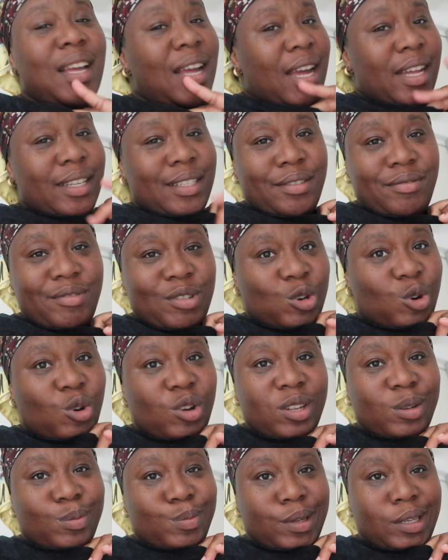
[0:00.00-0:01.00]
I didn't
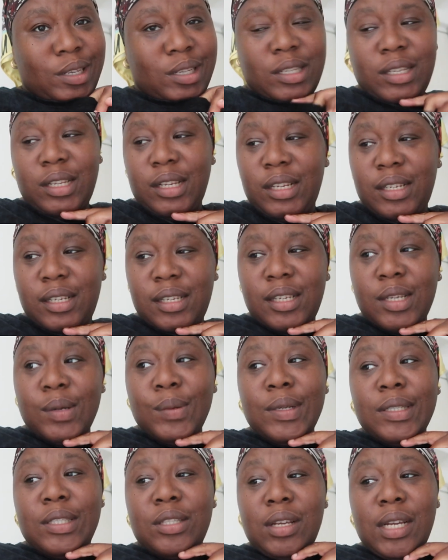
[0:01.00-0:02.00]
record the beginning. He
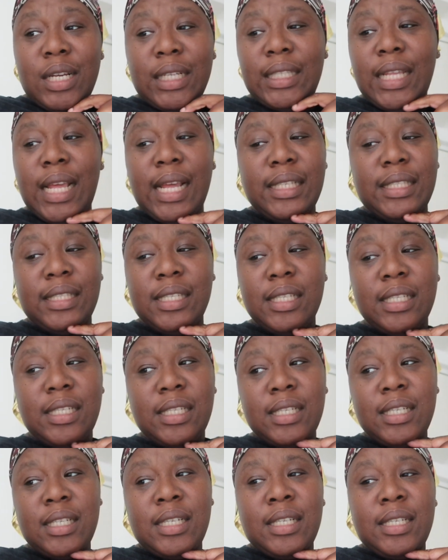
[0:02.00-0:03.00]
was so excited.
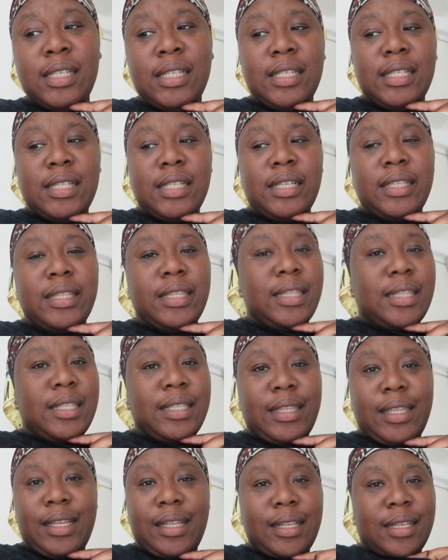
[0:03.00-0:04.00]

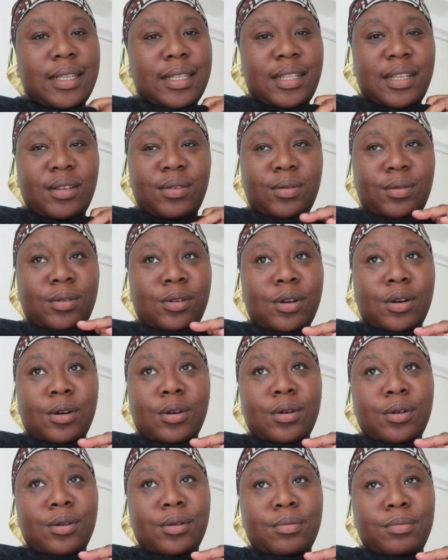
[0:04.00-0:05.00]
The thing is, they'll
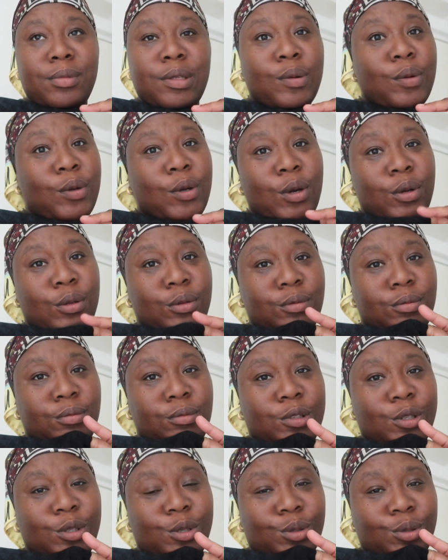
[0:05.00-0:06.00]
go
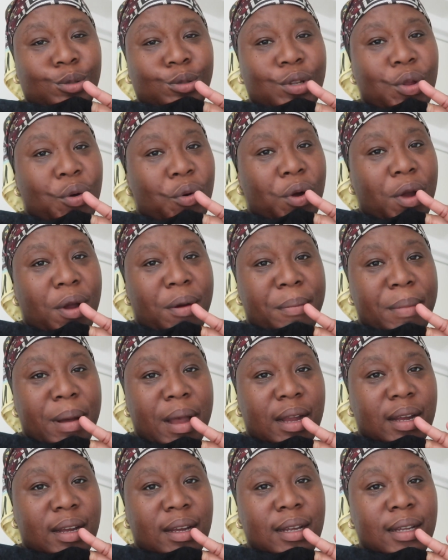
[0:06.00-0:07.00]
to school, they'll come
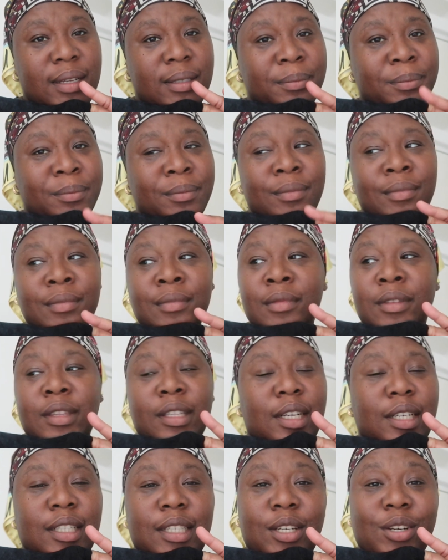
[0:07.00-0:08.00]
back.
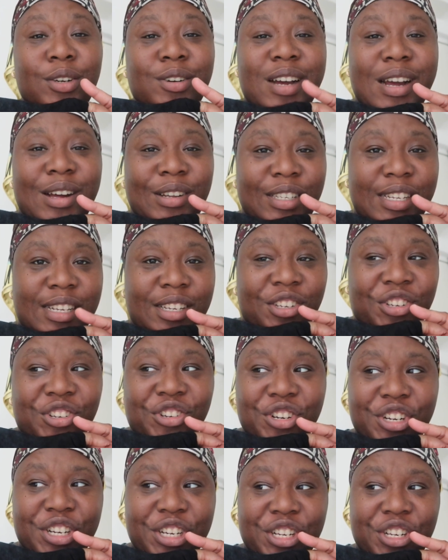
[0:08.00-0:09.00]
The old house has
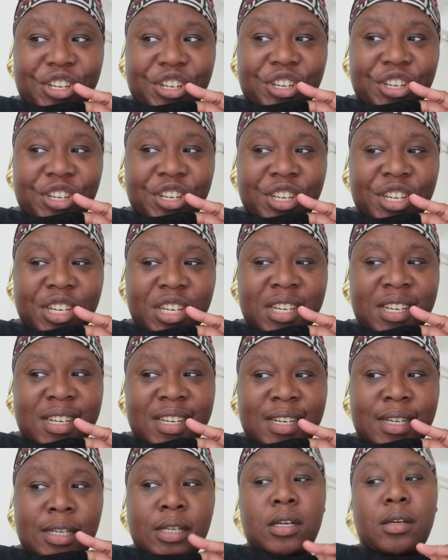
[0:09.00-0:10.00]
changed.
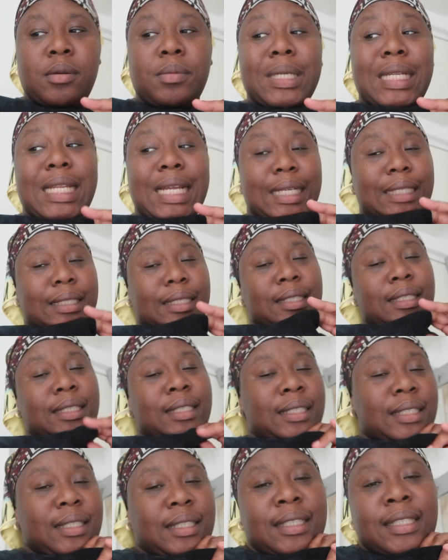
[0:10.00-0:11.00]
But then
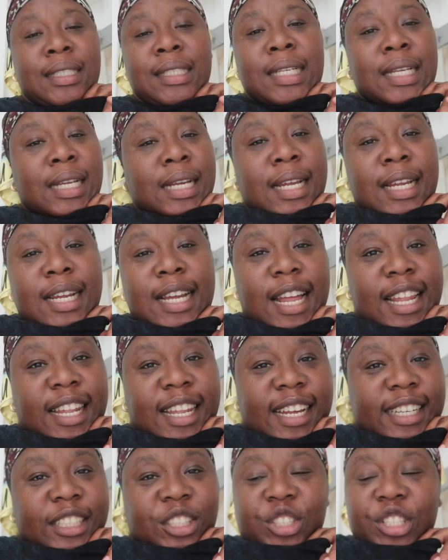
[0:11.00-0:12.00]
I
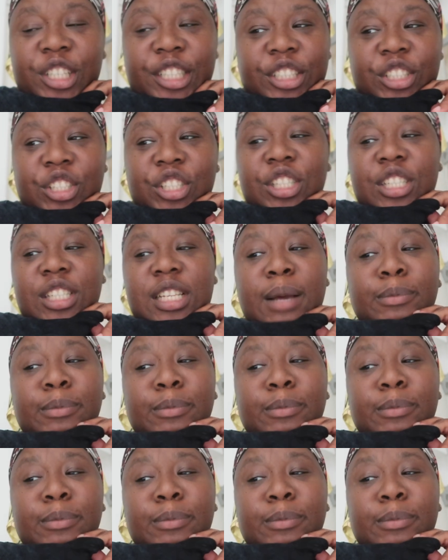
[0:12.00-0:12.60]
like changes.